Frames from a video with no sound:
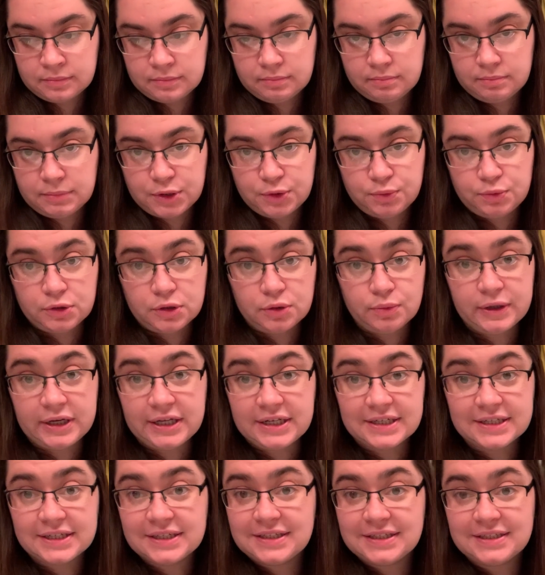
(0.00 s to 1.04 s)
But we'll
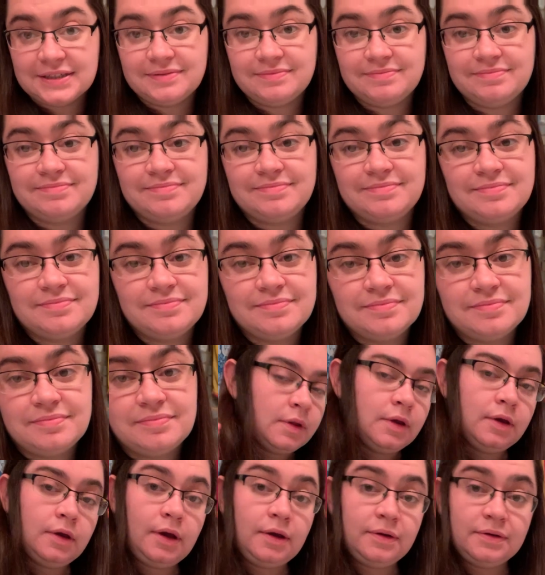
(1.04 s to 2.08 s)
wait.
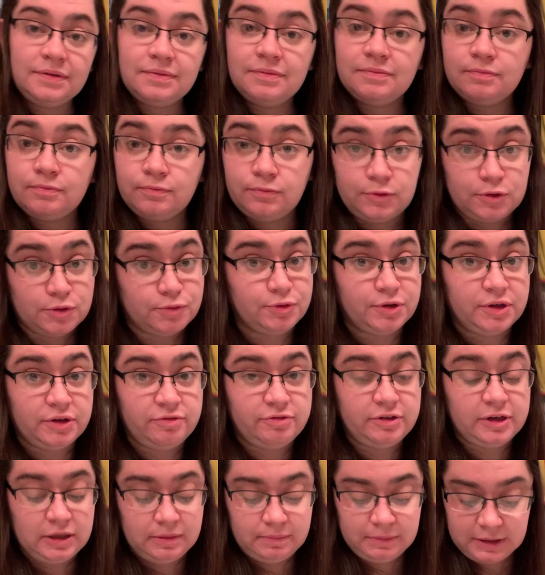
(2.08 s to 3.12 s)
I was really
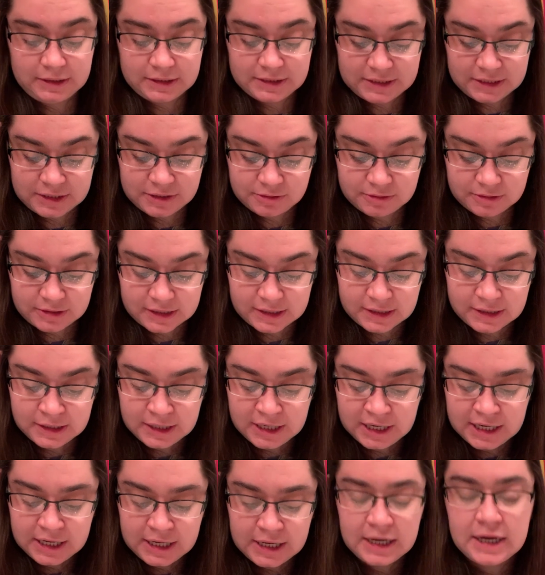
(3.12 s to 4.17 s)
funny because yesterday
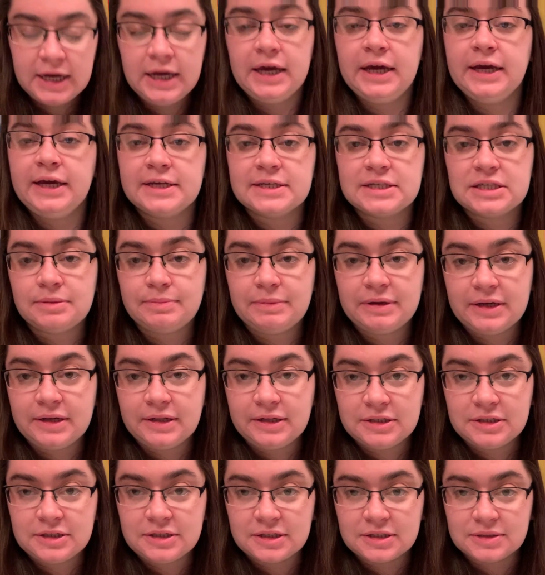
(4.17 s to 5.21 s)
I guess that my
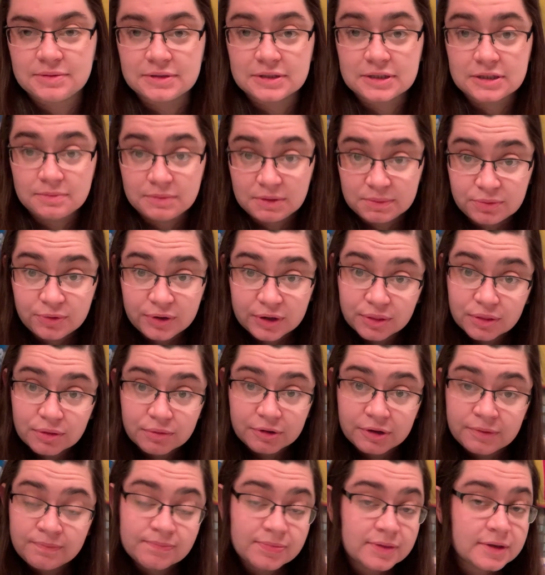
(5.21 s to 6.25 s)
LH test was going to be
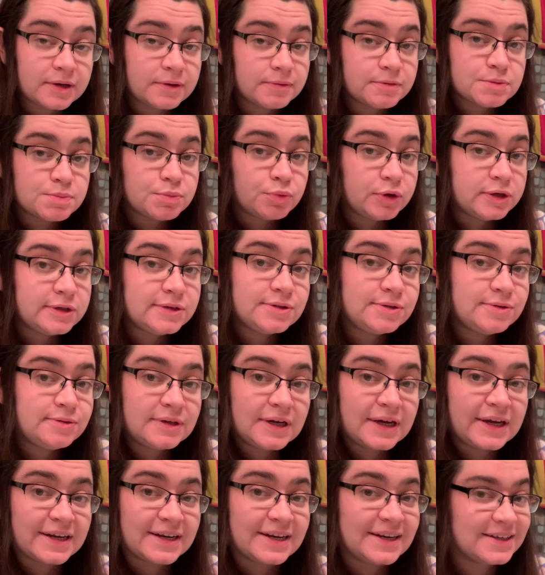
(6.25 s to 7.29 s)
0.3 and it was
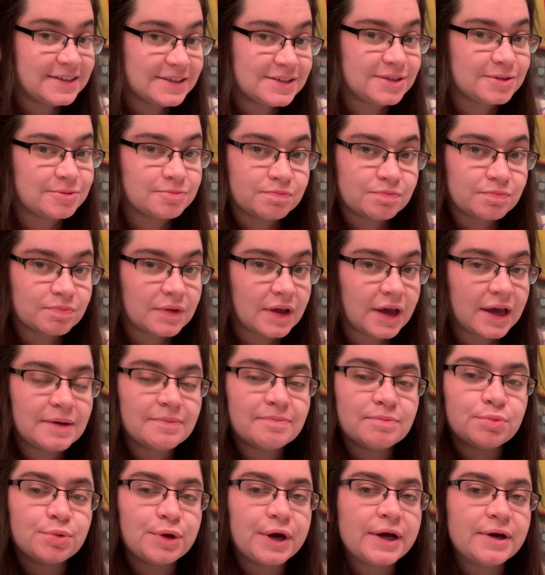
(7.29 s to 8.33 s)
0.29. So I'm
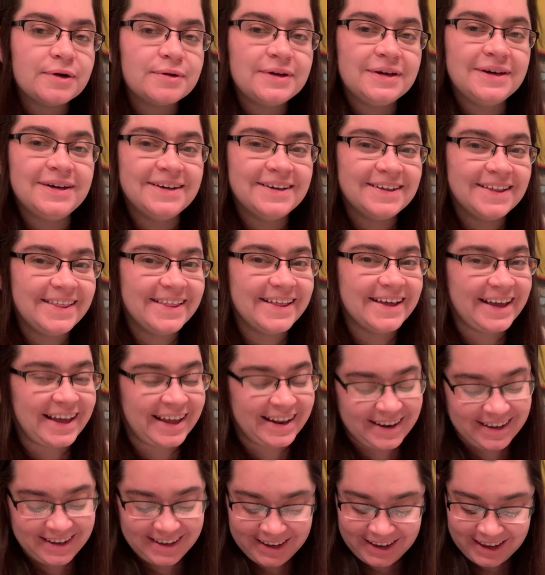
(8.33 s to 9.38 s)
proud that
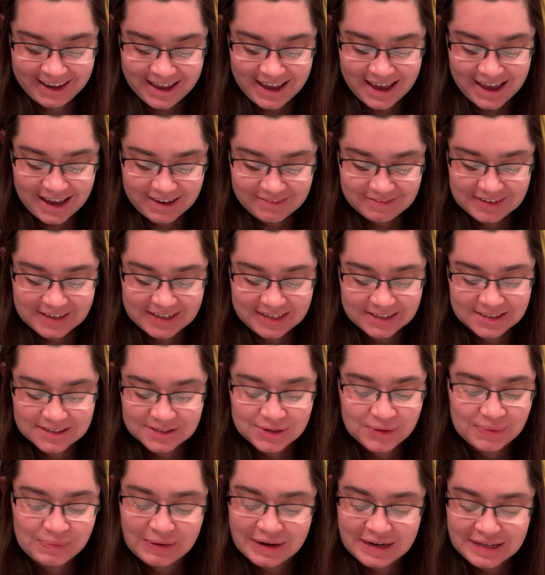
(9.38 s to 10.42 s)
I've taken so
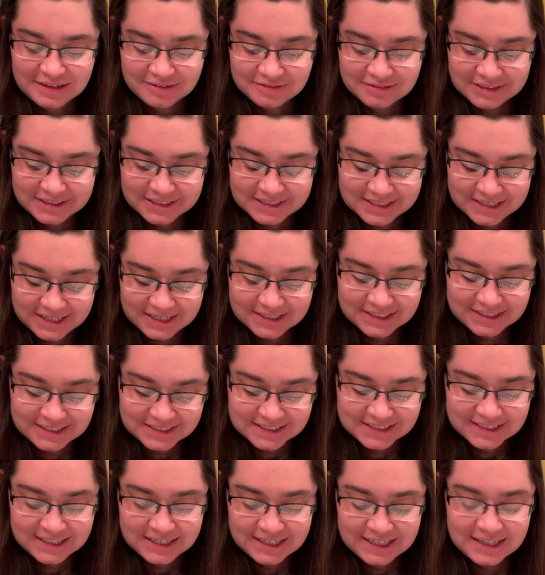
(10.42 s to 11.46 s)
many of these tests
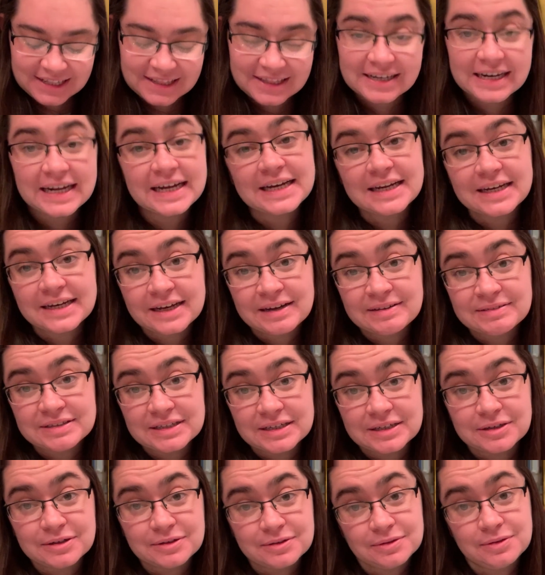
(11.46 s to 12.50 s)
that I can now
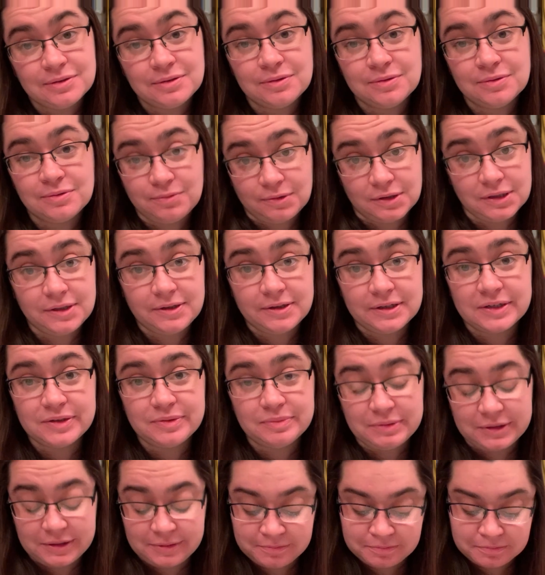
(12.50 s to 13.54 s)
tell what they're going
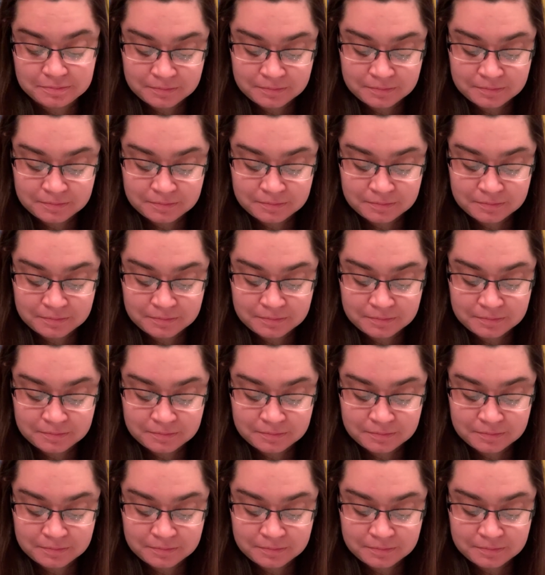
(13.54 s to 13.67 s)
to be.